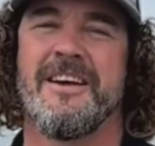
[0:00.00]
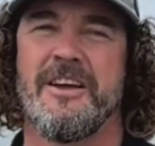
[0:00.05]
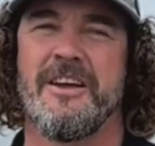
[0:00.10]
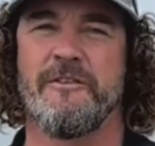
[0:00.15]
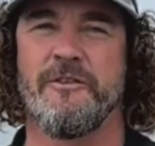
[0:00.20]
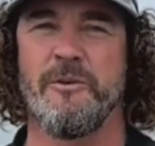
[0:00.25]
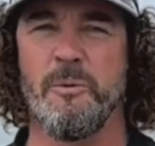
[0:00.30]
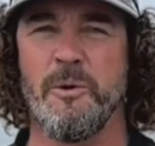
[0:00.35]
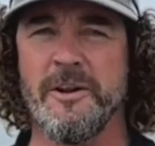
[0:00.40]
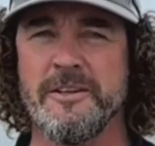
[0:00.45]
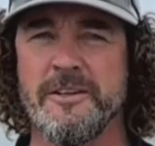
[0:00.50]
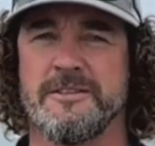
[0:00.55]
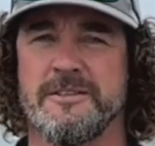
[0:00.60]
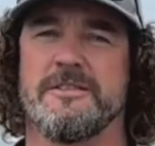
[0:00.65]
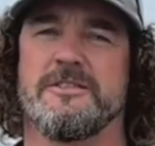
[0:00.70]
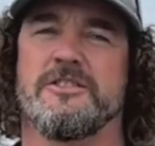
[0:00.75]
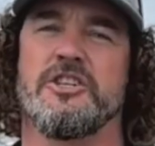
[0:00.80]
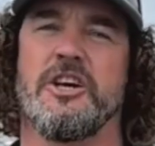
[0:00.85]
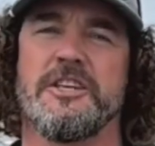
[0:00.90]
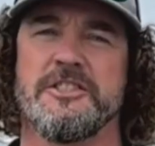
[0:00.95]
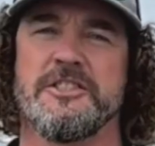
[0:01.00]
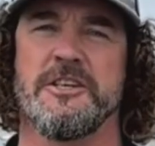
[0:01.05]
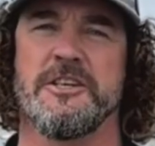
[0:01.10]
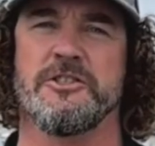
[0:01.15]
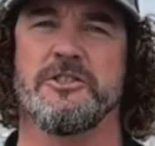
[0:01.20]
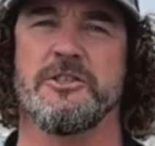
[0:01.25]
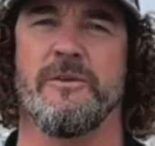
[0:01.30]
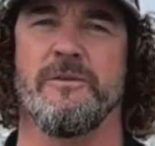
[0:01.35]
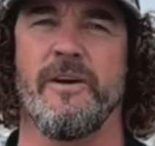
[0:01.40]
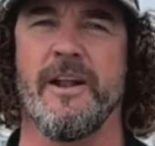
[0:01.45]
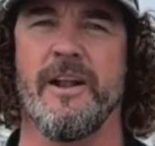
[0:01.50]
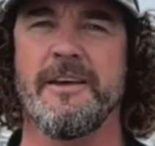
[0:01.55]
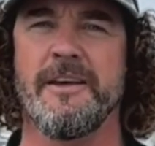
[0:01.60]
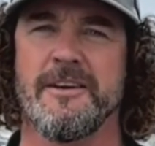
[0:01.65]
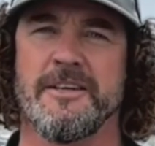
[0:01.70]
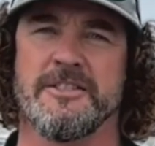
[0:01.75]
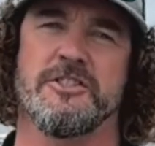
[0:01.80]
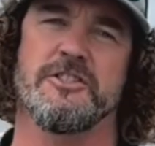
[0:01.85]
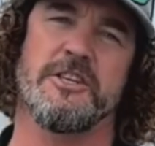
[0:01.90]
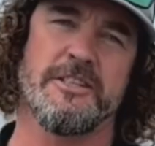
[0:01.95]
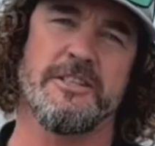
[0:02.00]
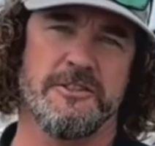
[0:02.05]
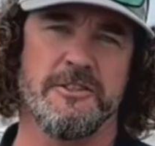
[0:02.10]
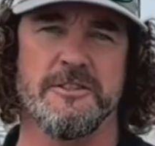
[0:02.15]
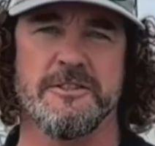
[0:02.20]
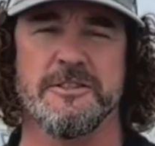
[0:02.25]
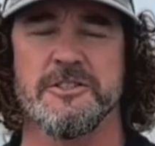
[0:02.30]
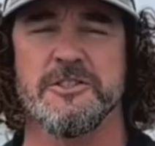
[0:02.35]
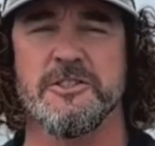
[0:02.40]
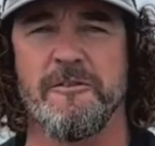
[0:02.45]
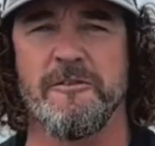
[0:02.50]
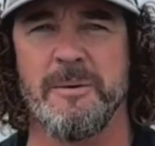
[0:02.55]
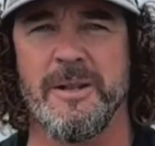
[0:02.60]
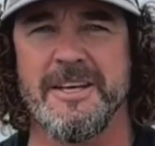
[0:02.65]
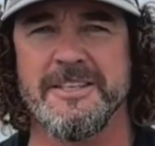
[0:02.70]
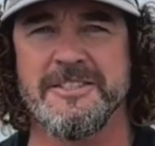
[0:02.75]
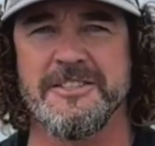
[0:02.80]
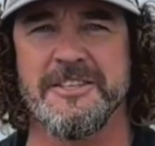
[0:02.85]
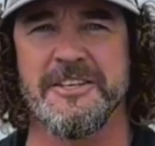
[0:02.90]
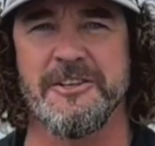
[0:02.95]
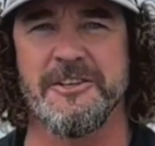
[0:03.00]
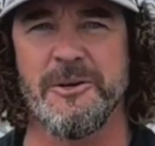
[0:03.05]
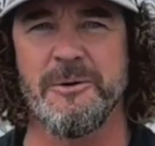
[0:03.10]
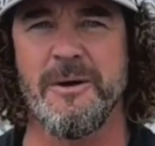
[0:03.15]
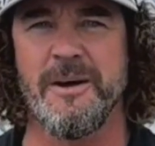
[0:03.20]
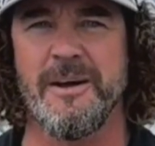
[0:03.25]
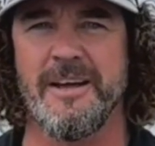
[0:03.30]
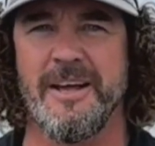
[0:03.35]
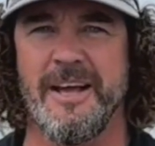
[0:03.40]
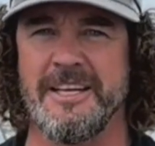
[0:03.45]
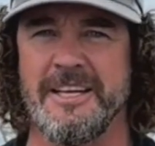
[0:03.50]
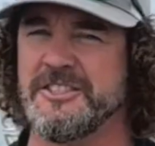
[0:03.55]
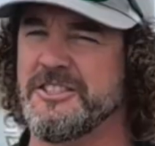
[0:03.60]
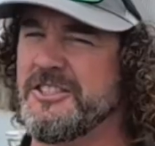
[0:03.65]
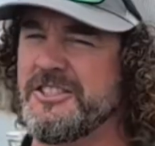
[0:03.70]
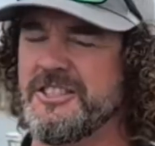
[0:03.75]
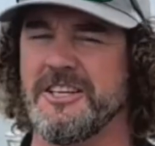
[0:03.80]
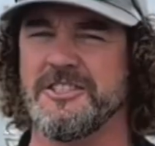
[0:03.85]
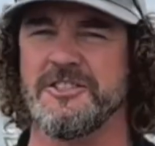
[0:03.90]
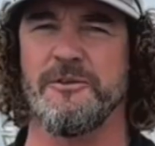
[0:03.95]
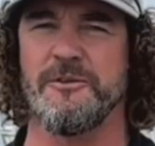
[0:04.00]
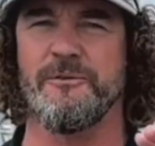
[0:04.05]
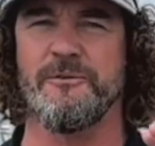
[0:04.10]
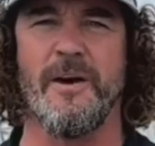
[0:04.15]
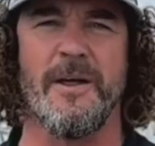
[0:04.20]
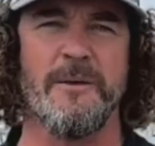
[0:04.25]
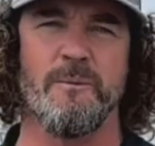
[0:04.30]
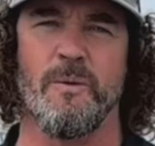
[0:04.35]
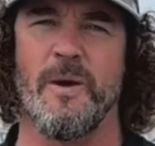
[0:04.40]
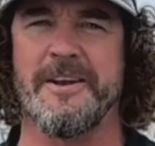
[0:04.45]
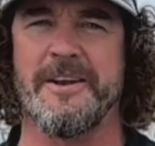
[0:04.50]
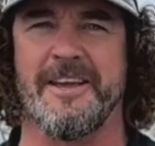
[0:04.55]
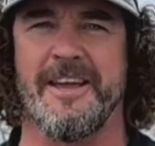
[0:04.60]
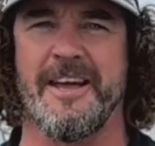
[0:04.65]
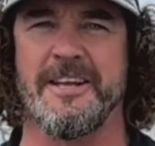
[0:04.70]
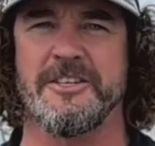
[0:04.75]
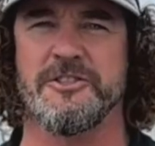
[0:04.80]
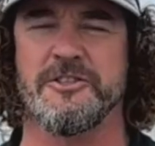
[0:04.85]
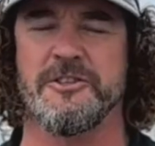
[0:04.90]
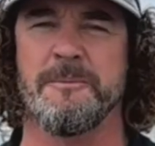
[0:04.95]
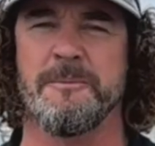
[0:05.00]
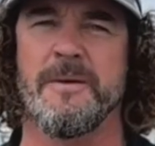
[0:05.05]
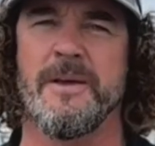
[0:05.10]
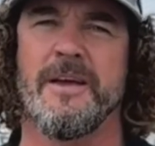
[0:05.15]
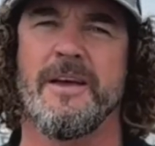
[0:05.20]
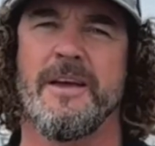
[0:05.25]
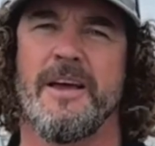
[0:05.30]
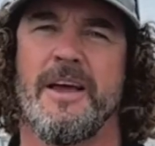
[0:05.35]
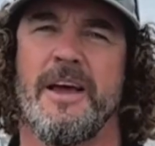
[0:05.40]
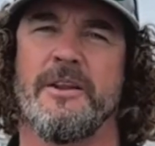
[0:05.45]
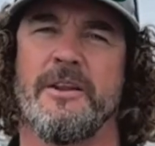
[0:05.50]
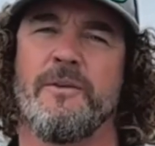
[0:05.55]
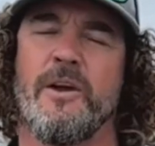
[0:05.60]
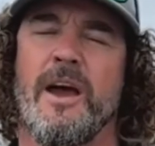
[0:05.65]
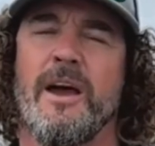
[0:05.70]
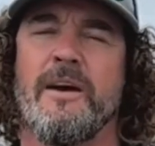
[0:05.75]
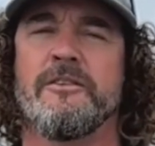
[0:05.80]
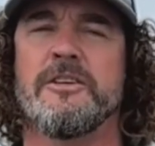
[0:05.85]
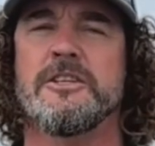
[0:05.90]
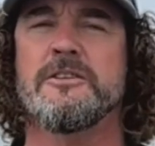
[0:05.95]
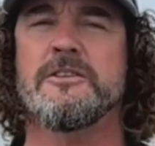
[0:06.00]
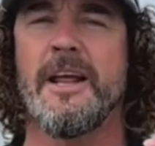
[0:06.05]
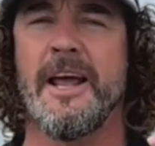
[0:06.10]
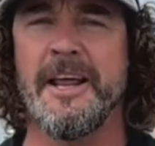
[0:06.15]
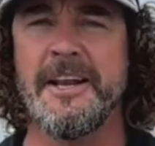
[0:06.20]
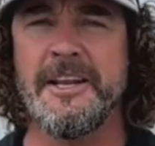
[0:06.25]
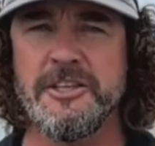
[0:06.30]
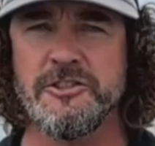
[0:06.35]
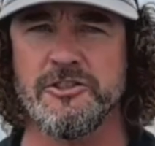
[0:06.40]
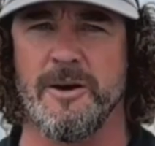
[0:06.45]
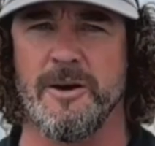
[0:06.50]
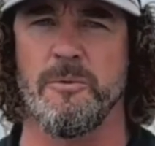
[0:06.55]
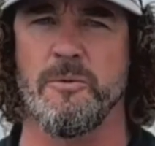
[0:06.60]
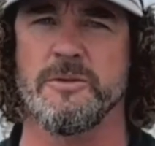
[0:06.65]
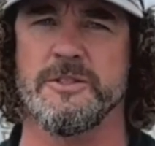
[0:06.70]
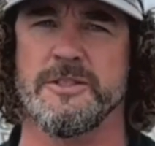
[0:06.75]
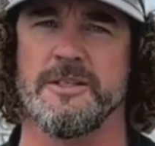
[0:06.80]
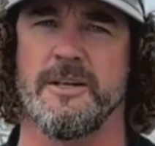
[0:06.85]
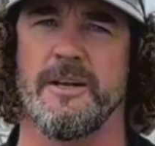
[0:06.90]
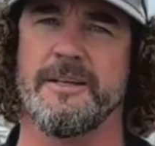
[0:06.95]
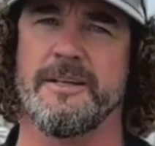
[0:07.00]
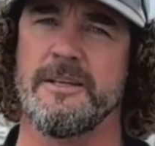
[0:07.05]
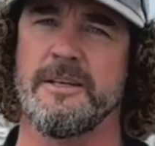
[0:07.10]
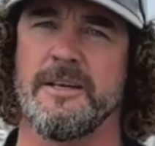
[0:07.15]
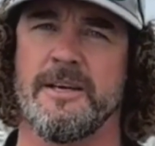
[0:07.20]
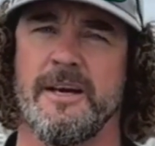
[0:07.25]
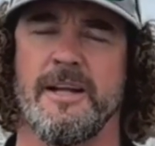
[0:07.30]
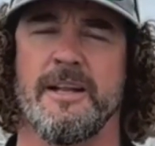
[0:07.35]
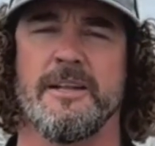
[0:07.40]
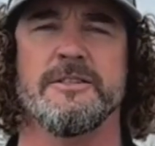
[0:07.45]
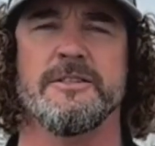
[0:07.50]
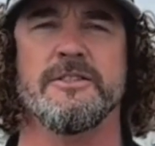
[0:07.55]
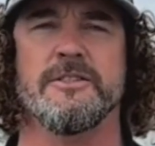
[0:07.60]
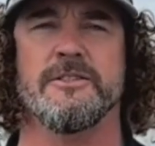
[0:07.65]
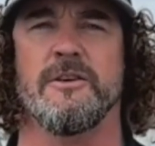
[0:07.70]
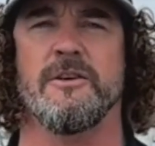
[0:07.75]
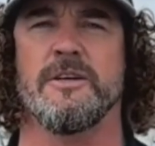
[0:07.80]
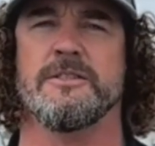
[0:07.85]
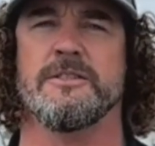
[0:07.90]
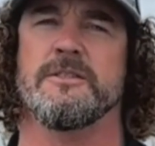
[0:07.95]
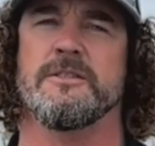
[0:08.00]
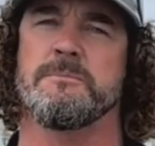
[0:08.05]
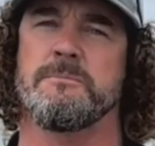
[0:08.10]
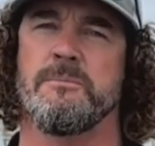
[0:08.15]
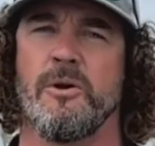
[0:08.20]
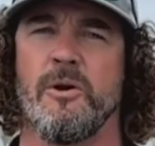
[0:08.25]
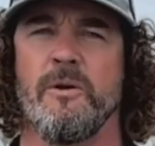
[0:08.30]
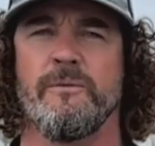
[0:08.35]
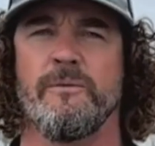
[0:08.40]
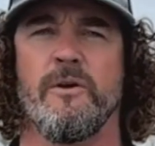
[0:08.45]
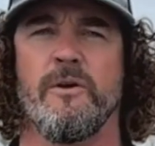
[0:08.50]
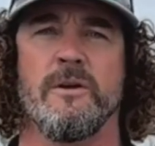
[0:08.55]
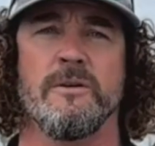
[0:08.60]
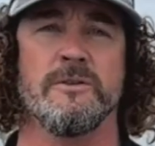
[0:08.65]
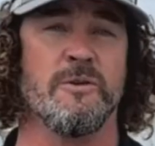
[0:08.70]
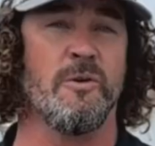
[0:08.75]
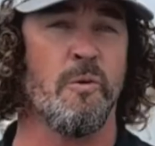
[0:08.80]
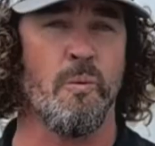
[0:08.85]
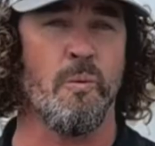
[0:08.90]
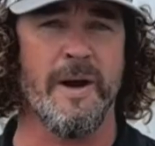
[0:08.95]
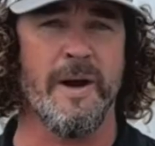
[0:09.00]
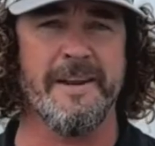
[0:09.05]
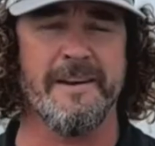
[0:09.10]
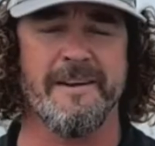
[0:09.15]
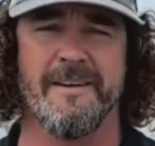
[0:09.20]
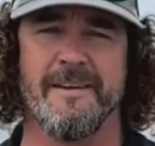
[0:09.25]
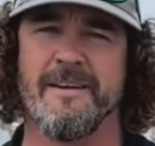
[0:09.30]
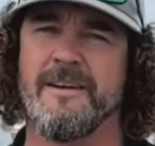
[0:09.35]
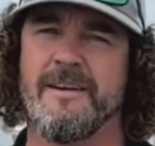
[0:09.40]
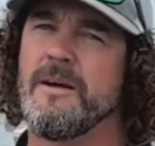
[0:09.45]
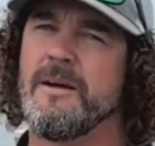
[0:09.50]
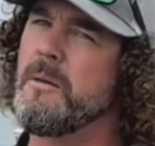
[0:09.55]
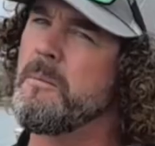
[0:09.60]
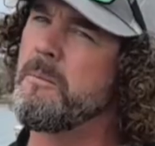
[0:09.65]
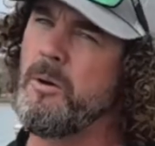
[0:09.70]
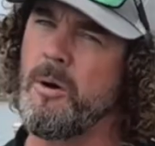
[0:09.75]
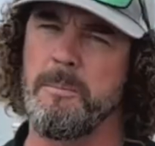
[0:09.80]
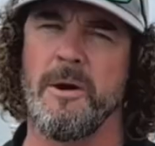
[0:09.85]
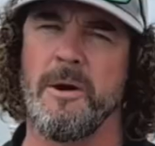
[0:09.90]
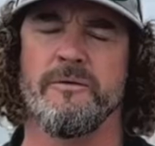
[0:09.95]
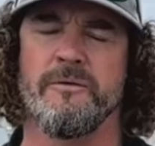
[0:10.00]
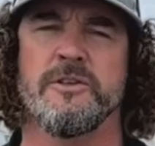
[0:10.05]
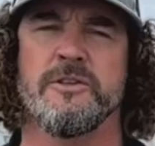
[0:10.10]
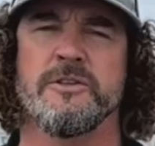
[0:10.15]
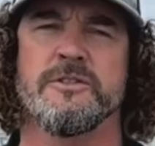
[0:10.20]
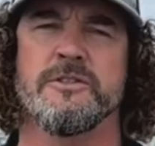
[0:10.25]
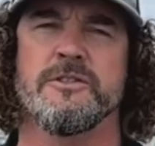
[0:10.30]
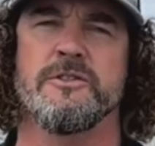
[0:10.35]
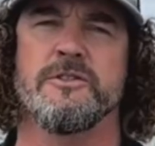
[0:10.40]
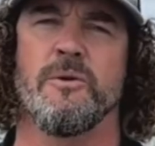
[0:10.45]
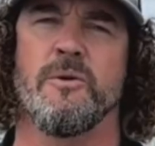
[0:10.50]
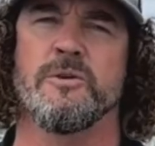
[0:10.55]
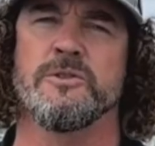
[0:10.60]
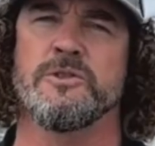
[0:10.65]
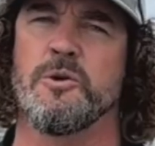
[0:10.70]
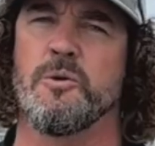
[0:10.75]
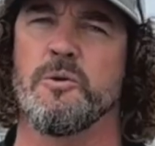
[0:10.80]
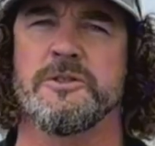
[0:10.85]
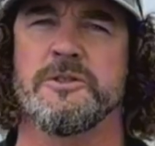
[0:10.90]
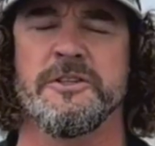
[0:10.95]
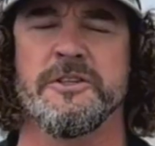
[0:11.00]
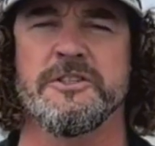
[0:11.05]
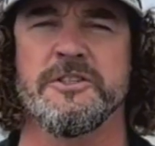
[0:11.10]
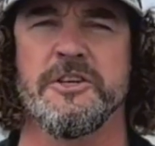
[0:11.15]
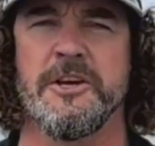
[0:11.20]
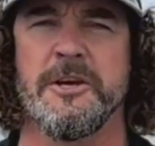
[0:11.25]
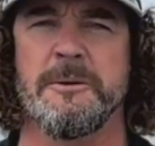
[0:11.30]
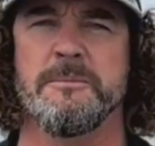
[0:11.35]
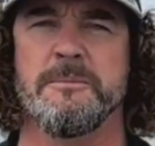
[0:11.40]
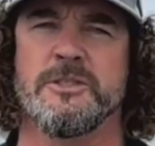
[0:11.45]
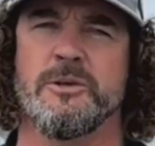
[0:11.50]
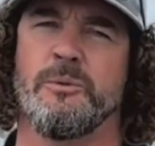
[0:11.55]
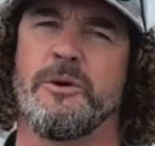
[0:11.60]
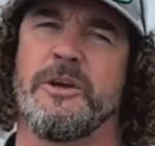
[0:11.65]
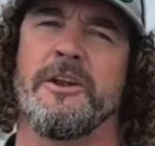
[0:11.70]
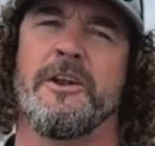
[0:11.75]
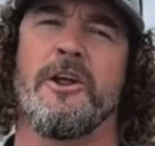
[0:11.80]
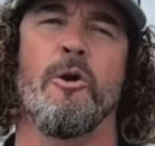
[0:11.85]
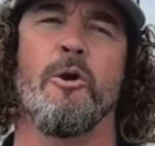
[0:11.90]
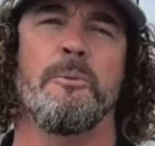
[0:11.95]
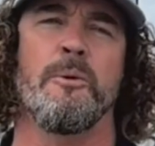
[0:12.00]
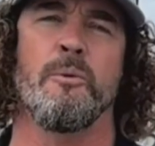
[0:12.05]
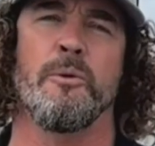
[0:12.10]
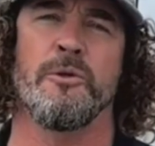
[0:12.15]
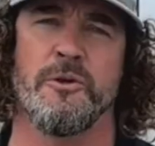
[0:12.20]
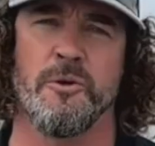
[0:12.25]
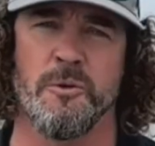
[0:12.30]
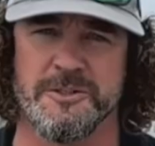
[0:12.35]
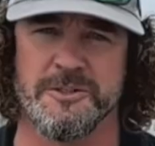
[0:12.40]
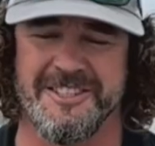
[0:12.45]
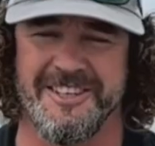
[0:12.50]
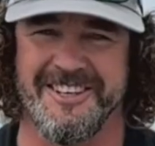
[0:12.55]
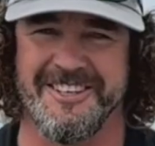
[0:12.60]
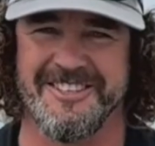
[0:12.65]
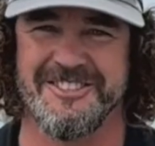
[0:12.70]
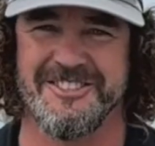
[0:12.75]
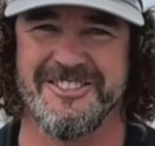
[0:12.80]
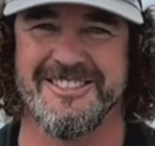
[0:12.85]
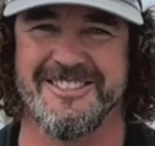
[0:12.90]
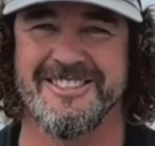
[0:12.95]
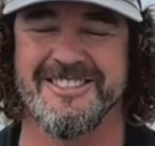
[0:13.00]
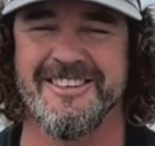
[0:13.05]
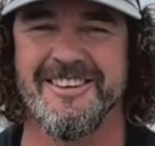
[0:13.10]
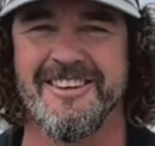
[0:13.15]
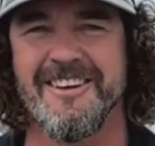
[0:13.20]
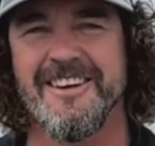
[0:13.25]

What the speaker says: If you want to chase those trevally, I suggest use a soft plastic lure. It's such a fun way to catch them. And if you're having any trouble selecting colours, sizes, profiles or weight, pop over to the store and talk to the team so we can help you with your selections.